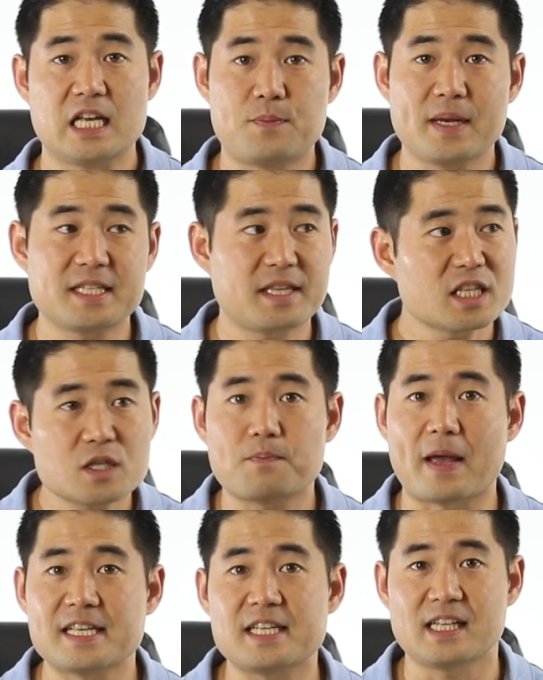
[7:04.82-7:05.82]
is because this is
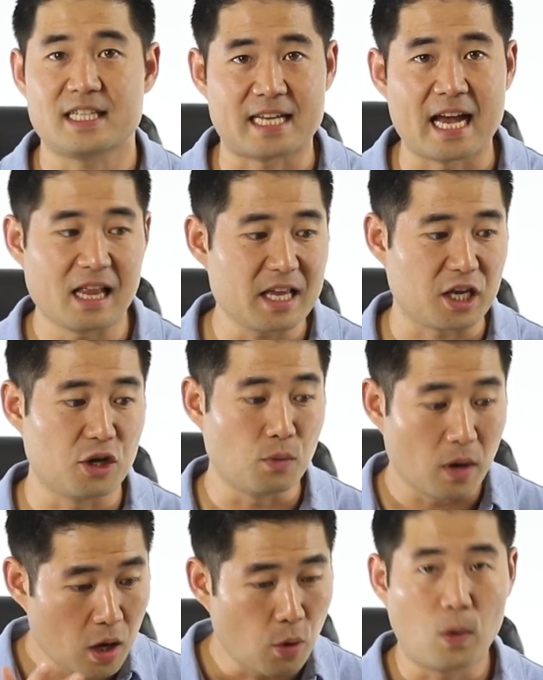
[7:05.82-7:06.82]
basically telling
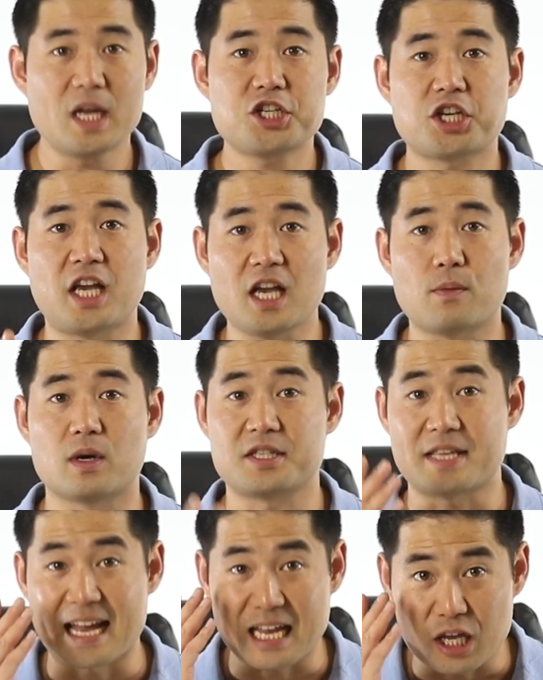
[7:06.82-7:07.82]
you which keywords
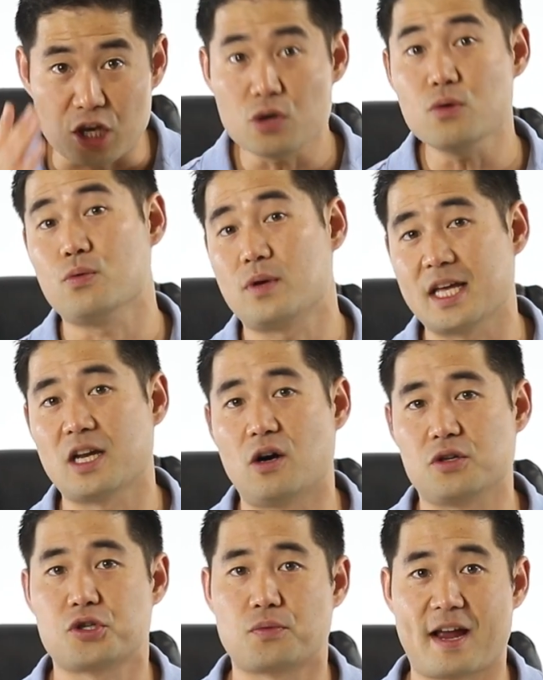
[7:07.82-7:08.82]
that you can
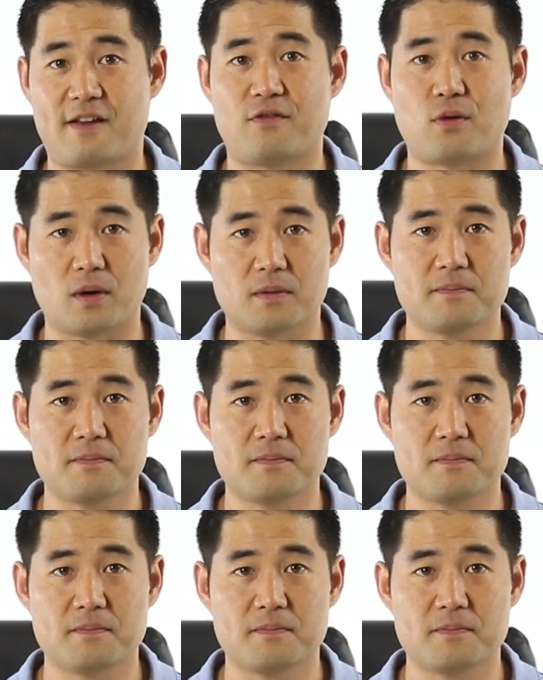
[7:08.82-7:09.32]
also rank for.